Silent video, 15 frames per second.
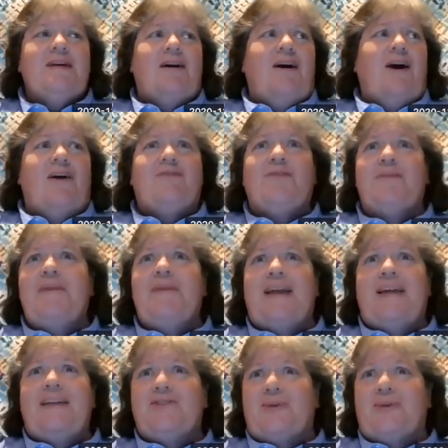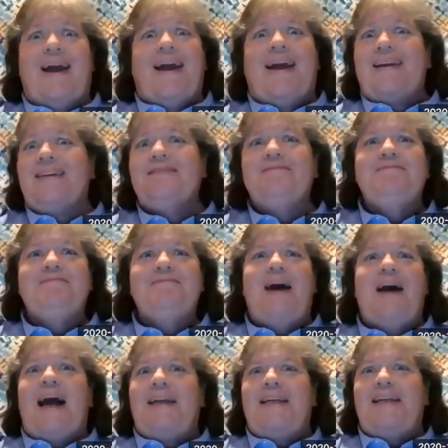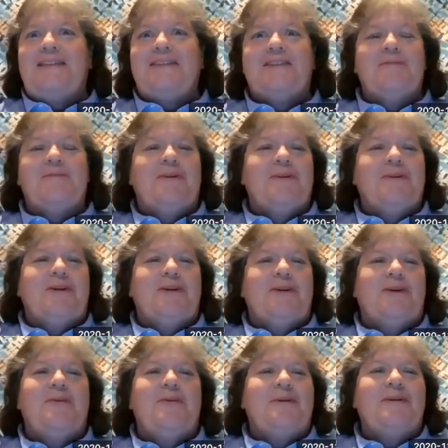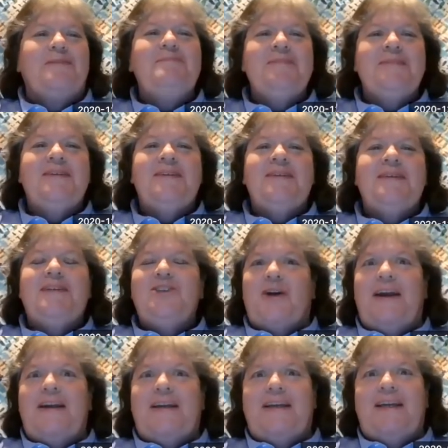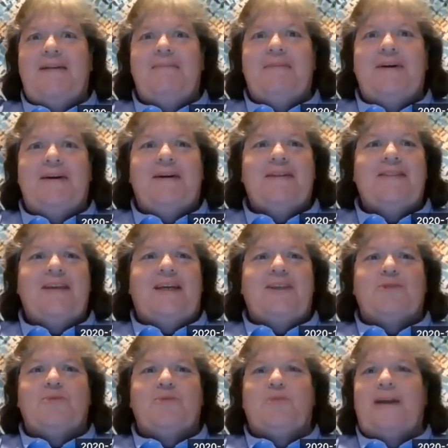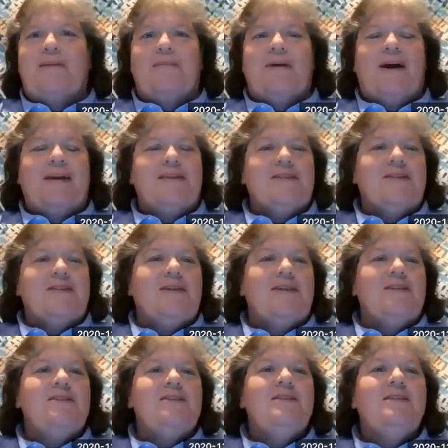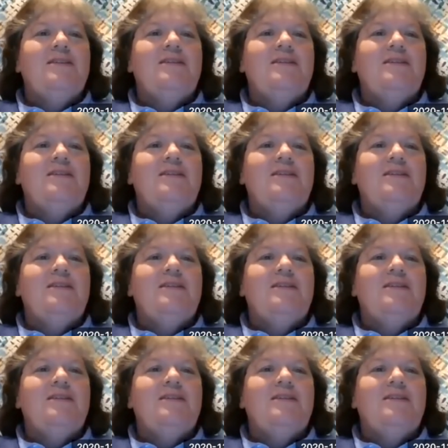off the main drag, hiding somewhere in a dark corner, trying to keep things running behind the scenes.